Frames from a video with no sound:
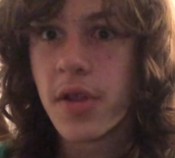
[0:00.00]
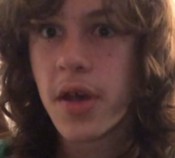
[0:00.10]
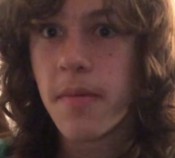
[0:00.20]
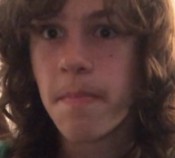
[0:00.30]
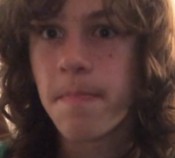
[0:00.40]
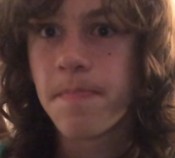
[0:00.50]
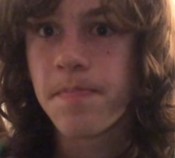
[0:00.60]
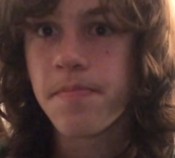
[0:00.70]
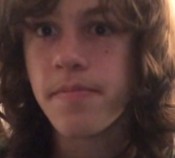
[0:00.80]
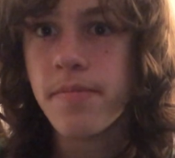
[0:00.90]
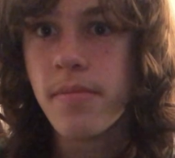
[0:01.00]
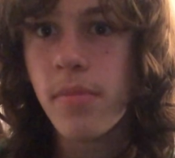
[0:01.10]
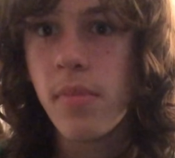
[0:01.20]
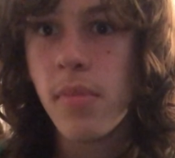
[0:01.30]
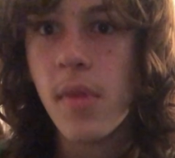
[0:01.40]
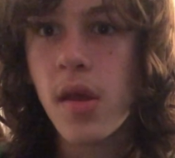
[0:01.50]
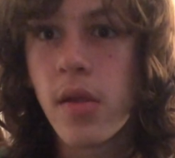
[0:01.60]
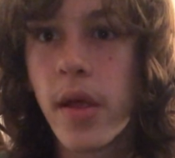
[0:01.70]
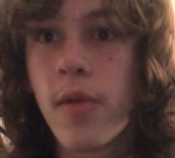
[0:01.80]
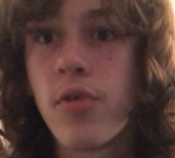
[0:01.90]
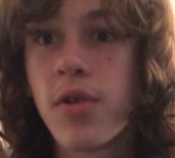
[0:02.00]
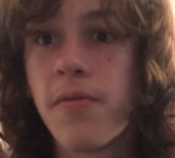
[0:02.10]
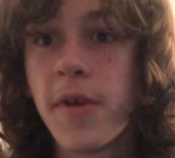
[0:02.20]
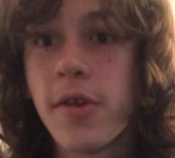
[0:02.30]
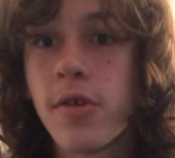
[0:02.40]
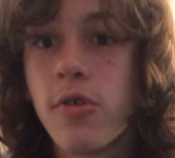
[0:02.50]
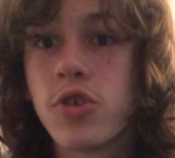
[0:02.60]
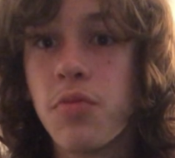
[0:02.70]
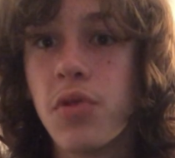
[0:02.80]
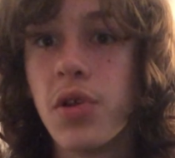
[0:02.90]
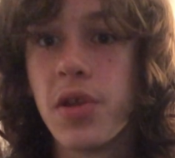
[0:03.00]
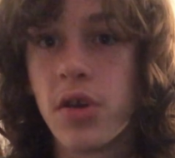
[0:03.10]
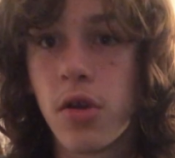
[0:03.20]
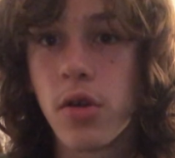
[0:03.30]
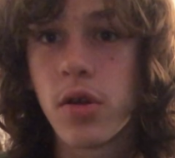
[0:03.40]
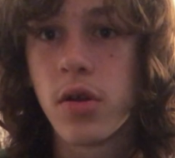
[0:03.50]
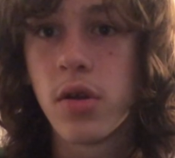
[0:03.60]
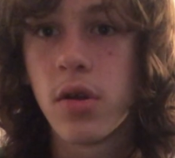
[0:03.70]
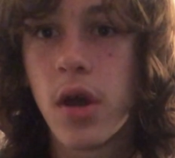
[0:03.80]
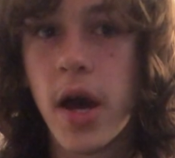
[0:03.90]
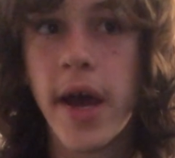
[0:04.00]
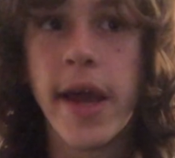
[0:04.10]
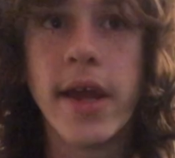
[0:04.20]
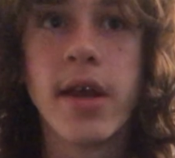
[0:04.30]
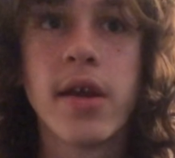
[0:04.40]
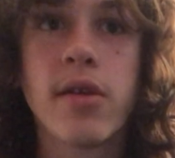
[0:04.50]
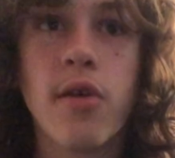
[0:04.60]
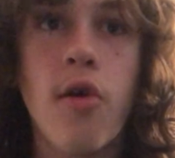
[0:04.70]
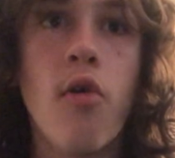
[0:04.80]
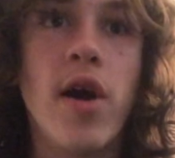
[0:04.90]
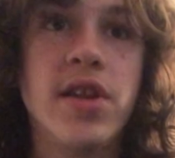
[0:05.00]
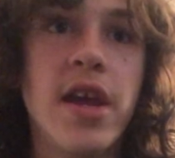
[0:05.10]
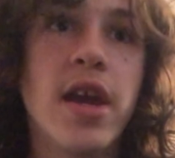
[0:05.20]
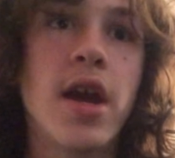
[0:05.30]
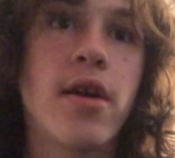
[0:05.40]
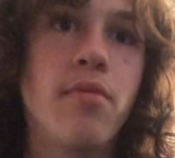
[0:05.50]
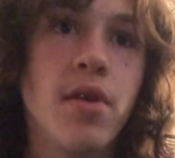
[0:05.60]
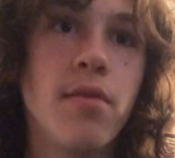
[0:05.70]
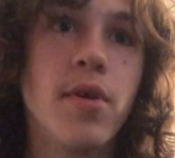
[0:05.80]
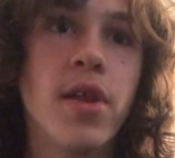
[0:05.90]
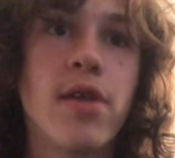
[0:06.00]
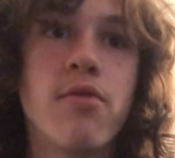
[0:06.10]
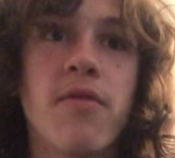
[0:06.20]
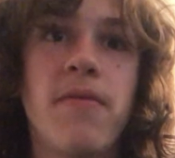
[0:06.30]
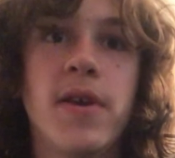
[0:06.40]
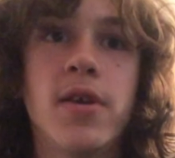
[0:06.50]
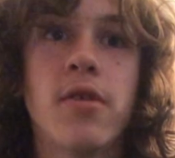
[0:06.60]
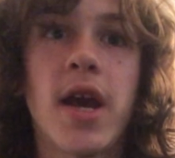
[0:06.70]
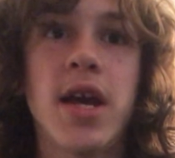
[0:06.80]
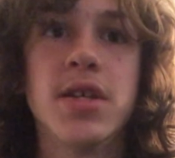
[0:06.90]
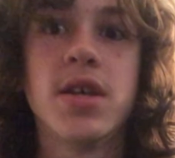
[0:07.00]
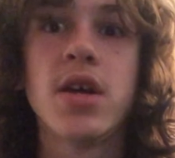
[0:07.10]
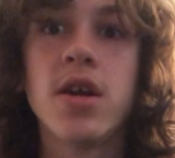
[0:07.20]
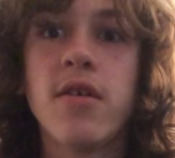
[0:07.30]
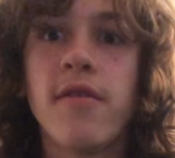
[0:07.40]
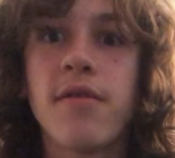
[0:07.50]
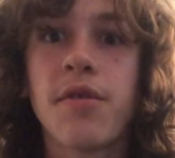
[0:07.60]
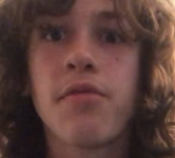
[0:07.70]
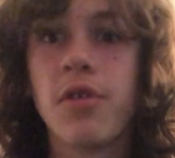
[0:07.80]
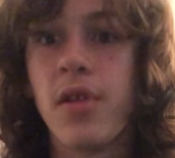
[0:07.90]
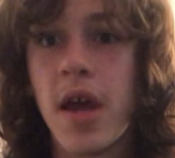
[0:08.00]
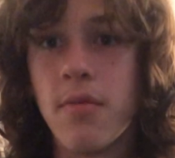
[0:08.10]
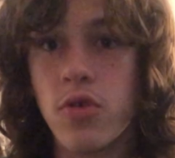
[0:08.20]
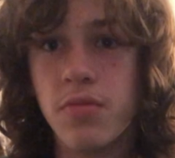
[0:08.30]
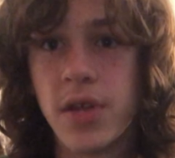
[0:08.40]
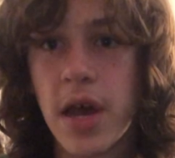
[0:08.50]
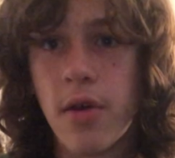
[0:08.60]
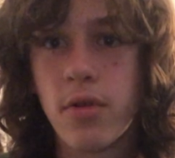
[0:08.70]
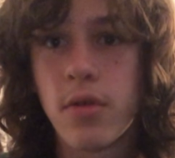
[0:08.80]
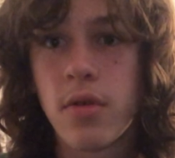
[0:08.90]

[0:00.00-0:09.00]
them, like when a figure goes completely dark, I take it, I completely, but like when a figure has 3 light bulbs out,